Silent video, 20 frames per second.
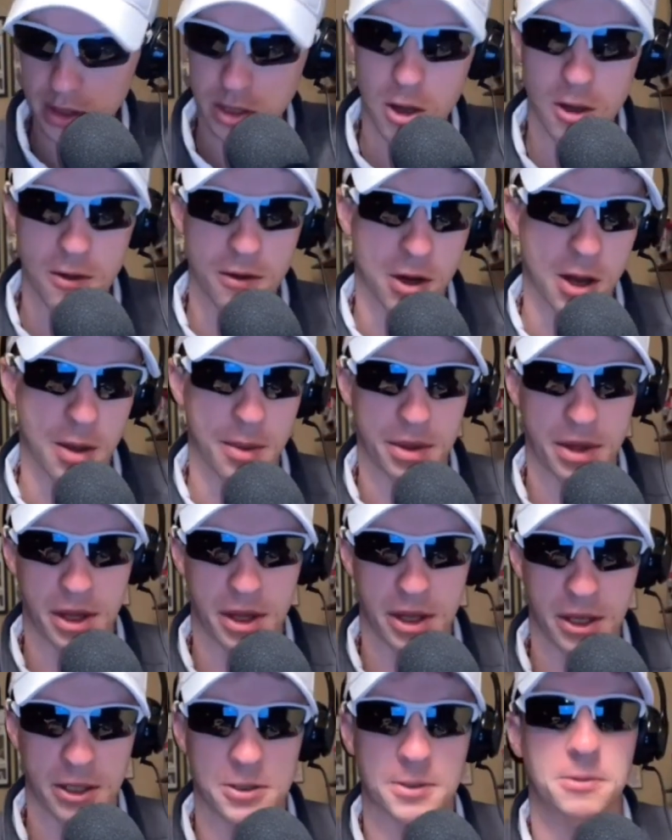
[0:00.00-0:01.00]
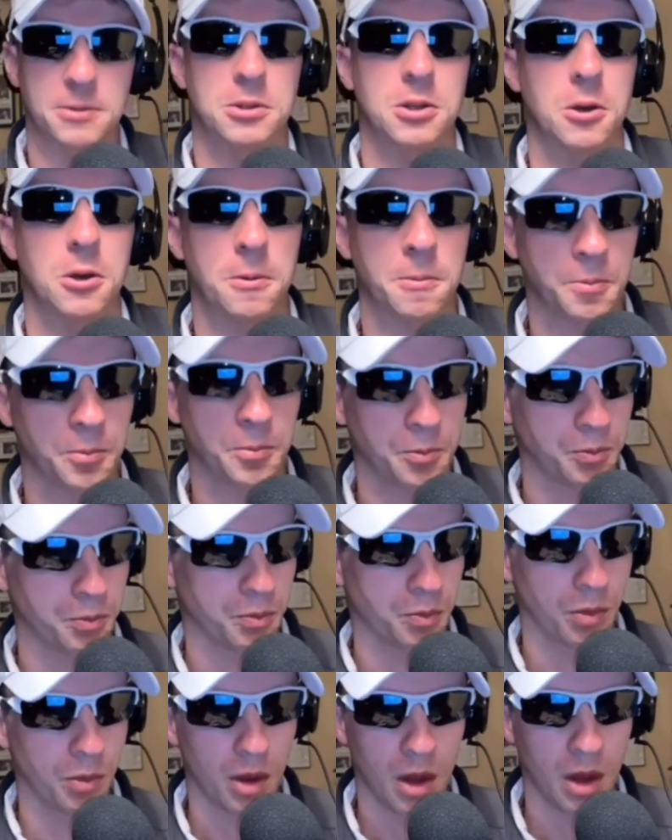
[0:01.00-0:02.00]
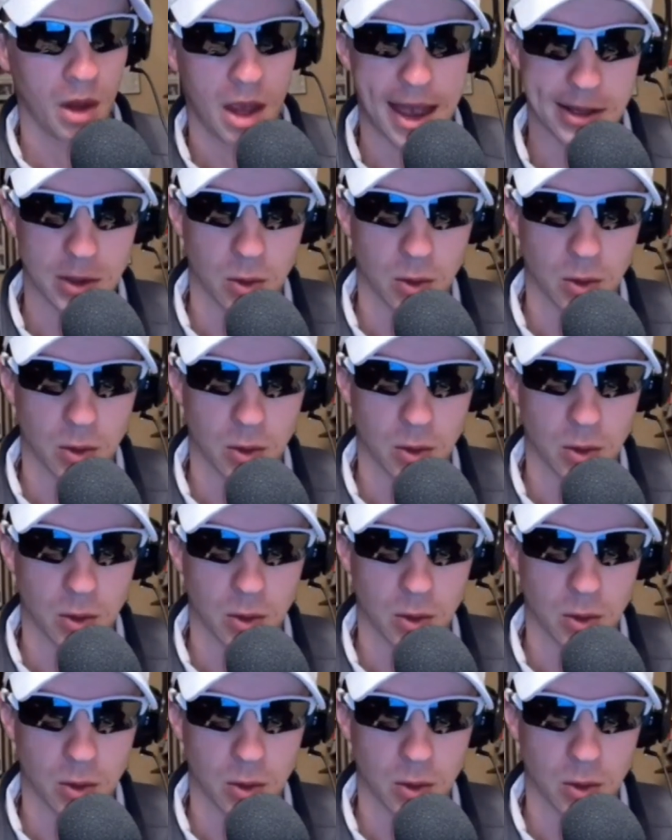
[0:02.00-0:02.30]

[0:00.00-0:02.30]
over a couple of things. So, as